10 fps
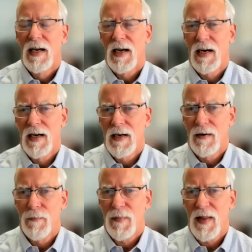
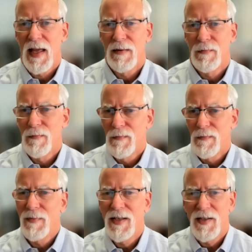Um, and
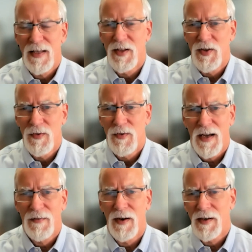maybe you
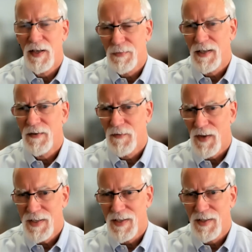have unexplained
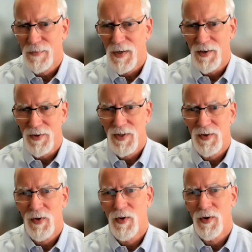fainting spells
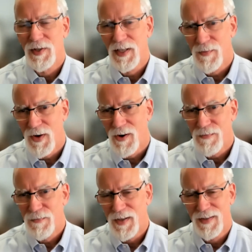or skipped
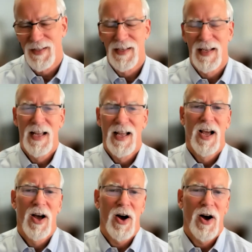heartbeats.
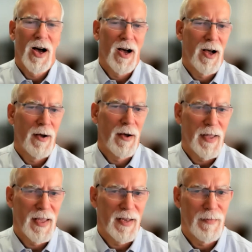Um,
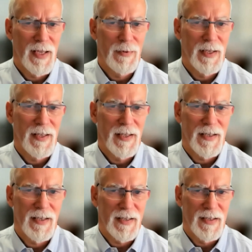and
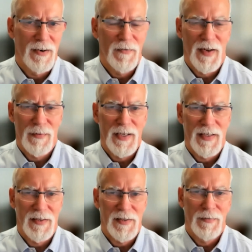maybe your family
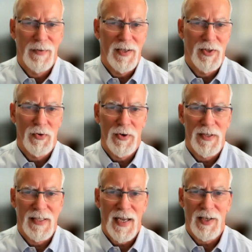tends to be short
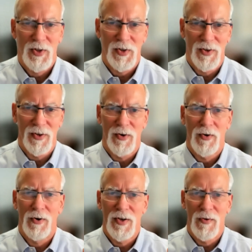stature,
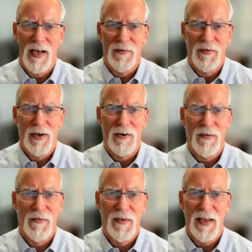or you have
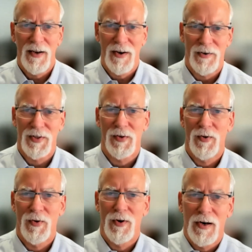curved fingers,
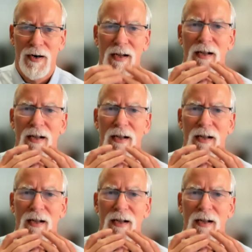or